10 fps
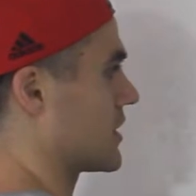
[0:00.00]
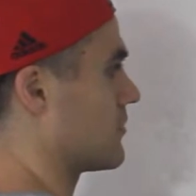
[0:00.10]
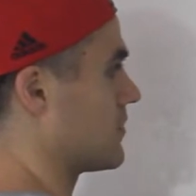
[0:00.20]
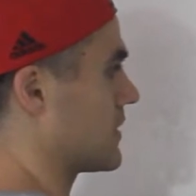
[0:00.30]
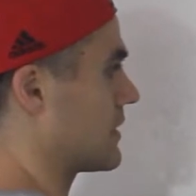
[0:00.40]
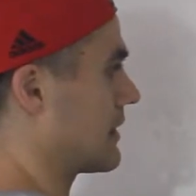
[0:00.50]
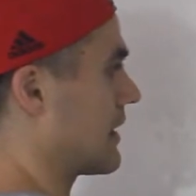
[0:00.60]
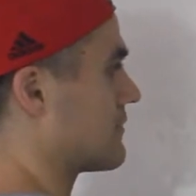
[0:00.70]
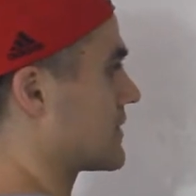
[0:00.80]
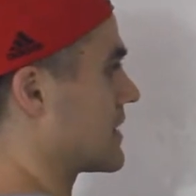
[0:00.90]
going to be
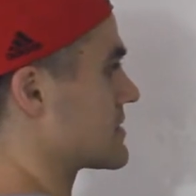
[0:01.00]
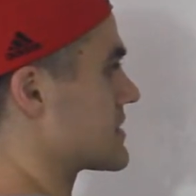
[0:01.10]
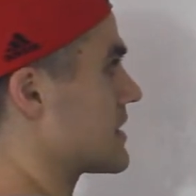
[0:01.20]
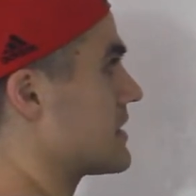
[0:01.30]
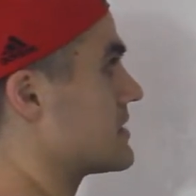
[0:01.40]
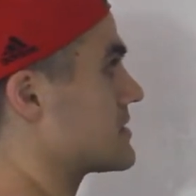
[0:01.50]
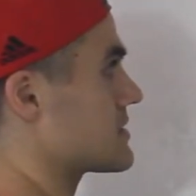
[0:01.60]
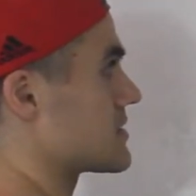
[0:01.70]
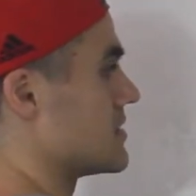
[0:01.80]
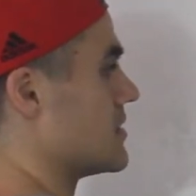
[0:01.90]
left as
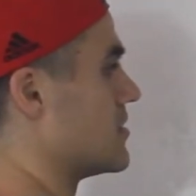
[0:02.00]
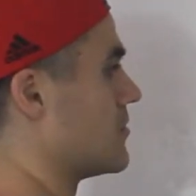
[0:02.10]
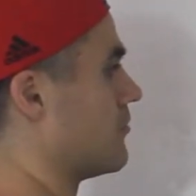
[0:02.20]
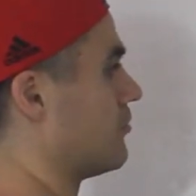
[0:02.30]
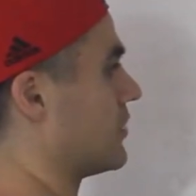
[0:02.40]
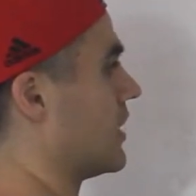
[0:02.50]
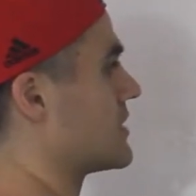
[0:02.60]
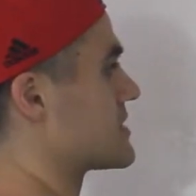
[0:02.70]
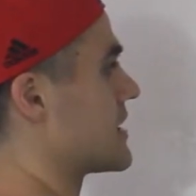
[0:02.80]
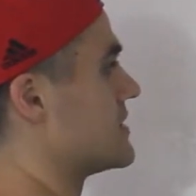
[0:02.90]
is, plus